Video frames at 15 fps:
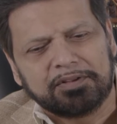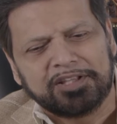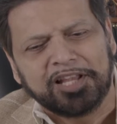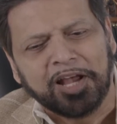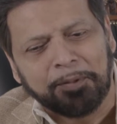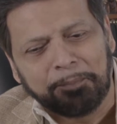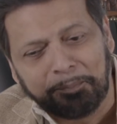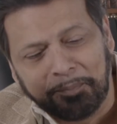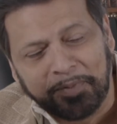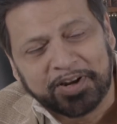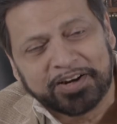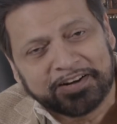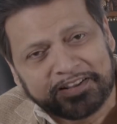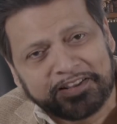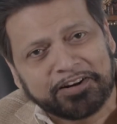the,
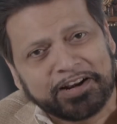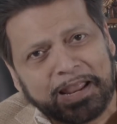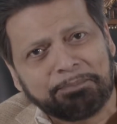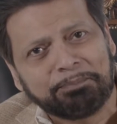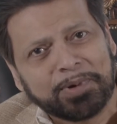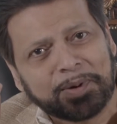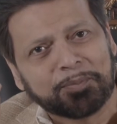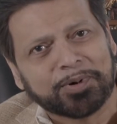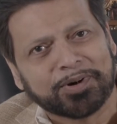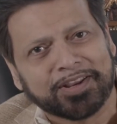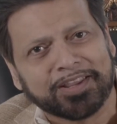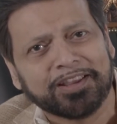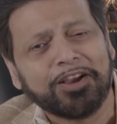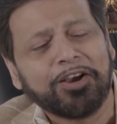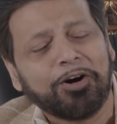the RAM
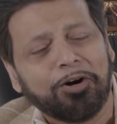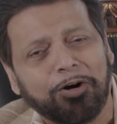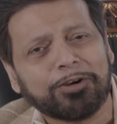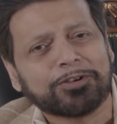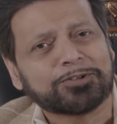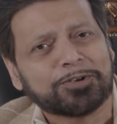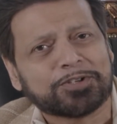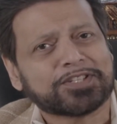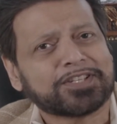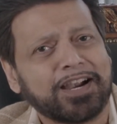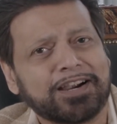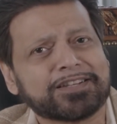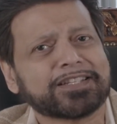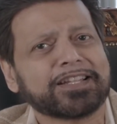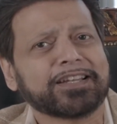memory also
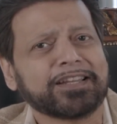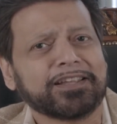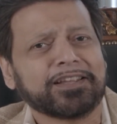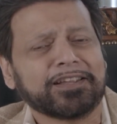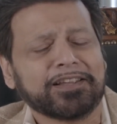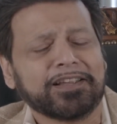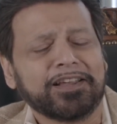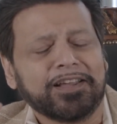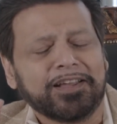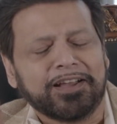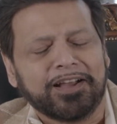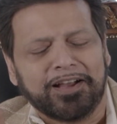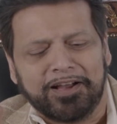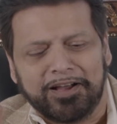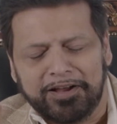starts getting
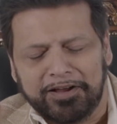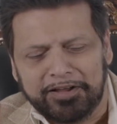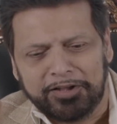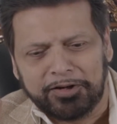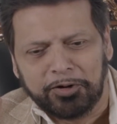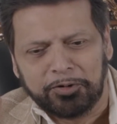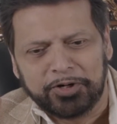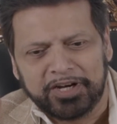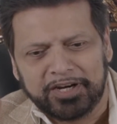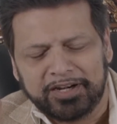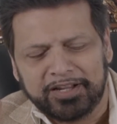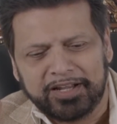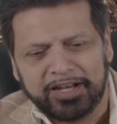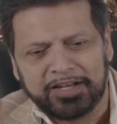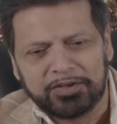uh, eroded
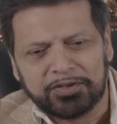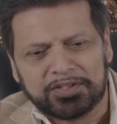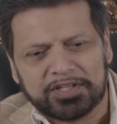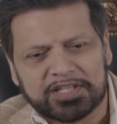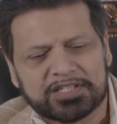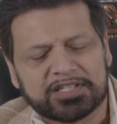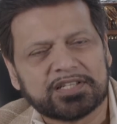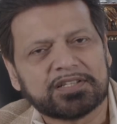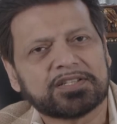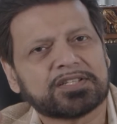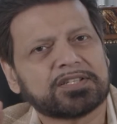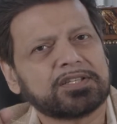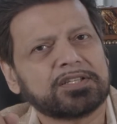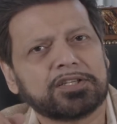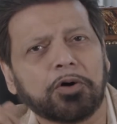and you just
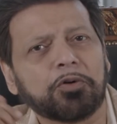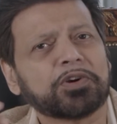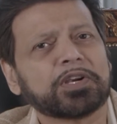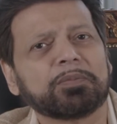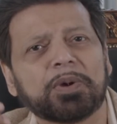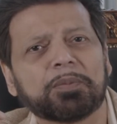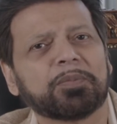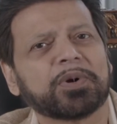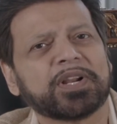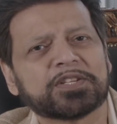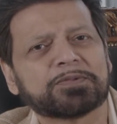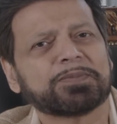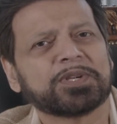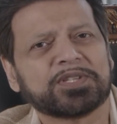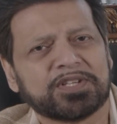don't remember as
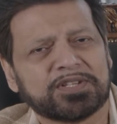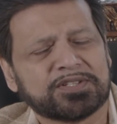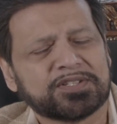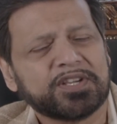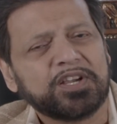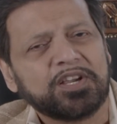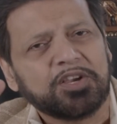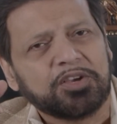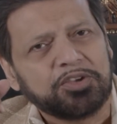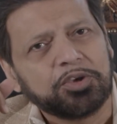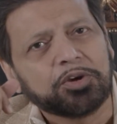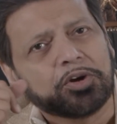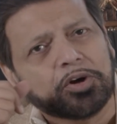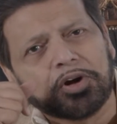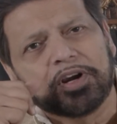much as you
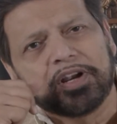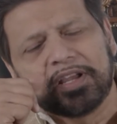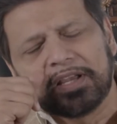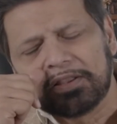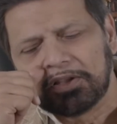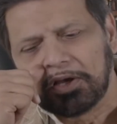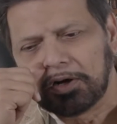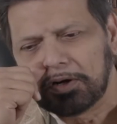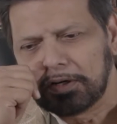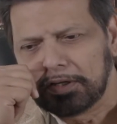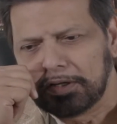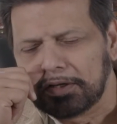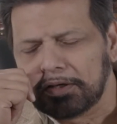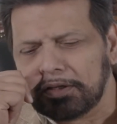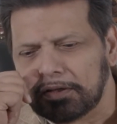could in the
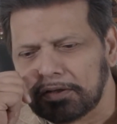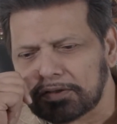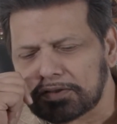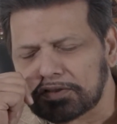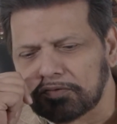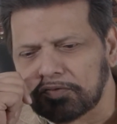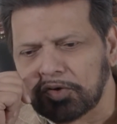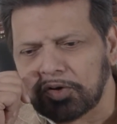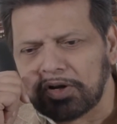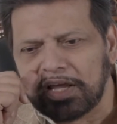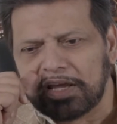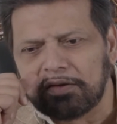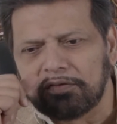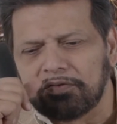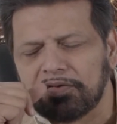earlier years of your
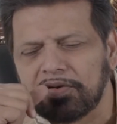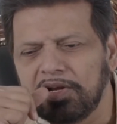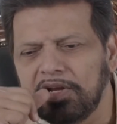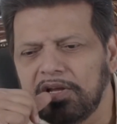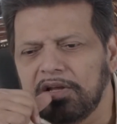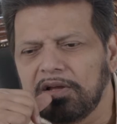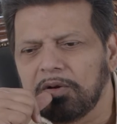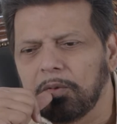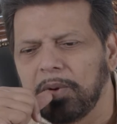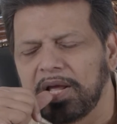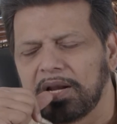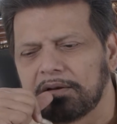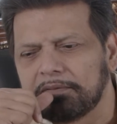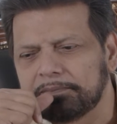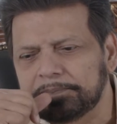life.
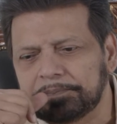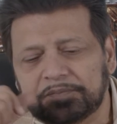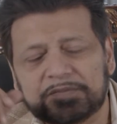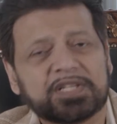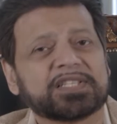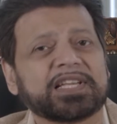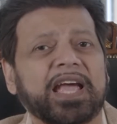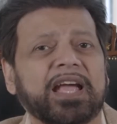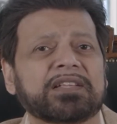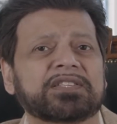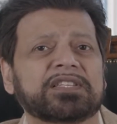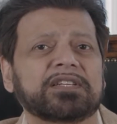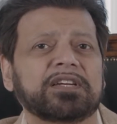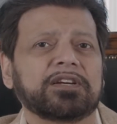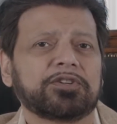Well, science
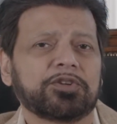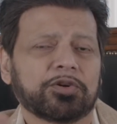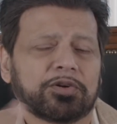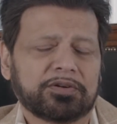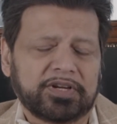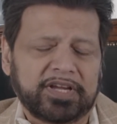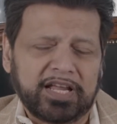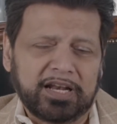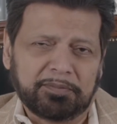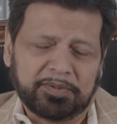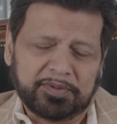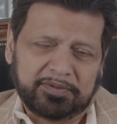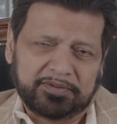is at your help.